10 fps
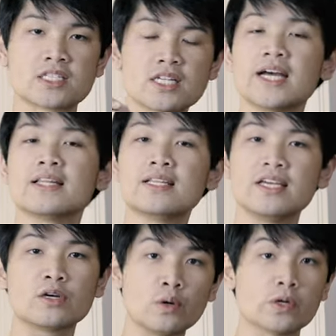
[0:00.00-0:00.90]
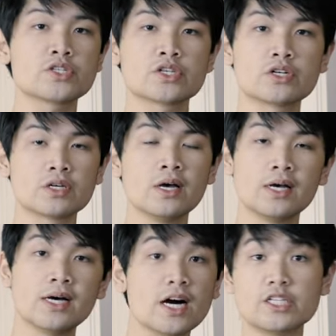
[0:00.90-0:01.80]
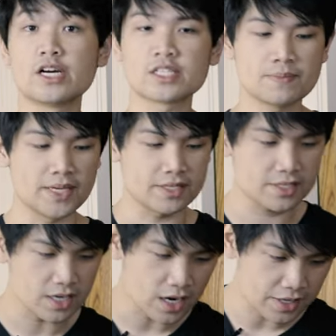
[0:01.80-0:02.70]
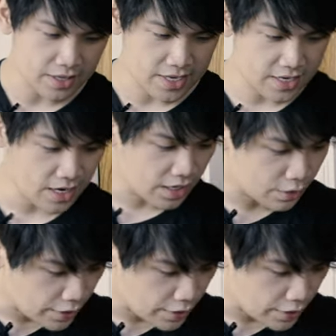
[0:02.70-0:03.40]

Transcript: slightly coarser adjustment on the uh,